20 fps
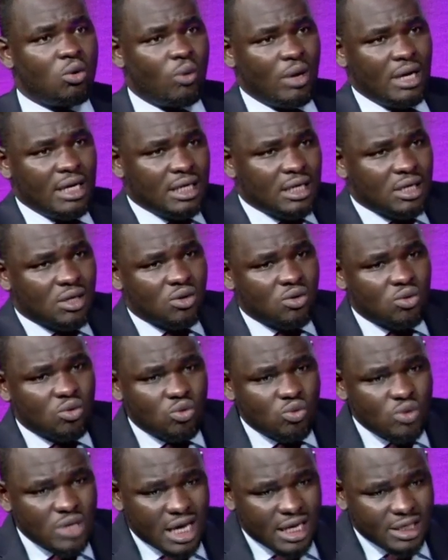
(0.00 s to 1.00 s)
When
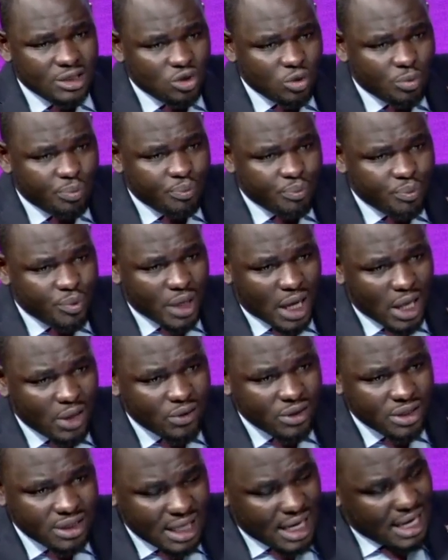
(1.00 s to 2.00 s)
we are to
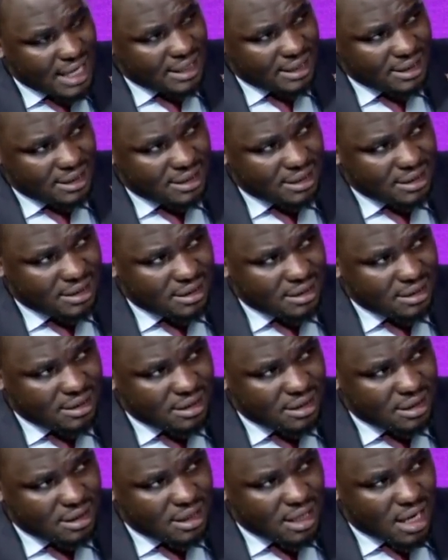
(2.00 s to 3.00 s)
prioritize,
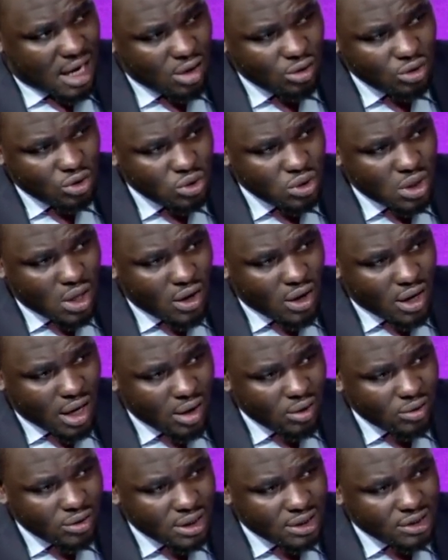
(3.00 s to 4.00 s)
how should our
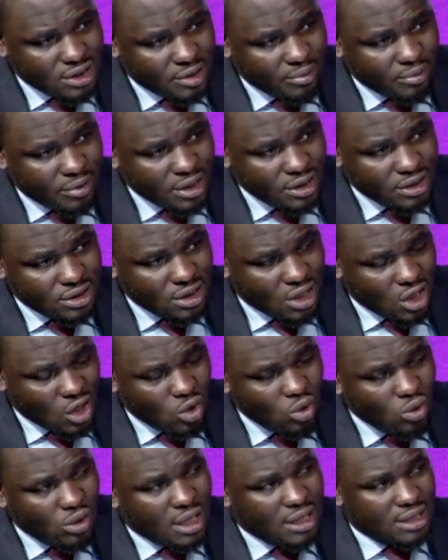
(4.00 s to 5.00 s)
county assemblies
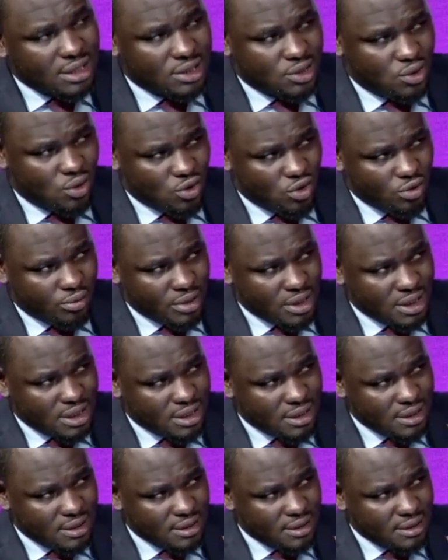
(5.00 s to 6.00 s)
look at this
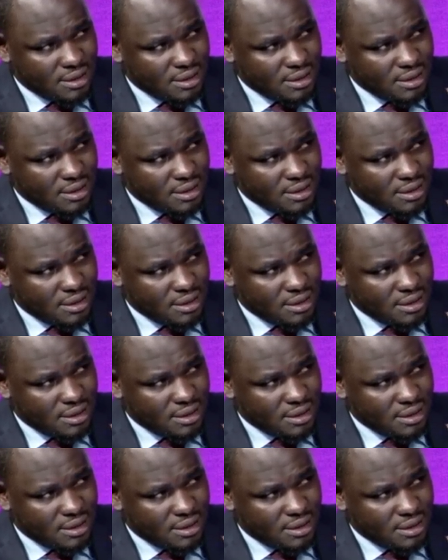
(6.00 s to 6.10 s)
document?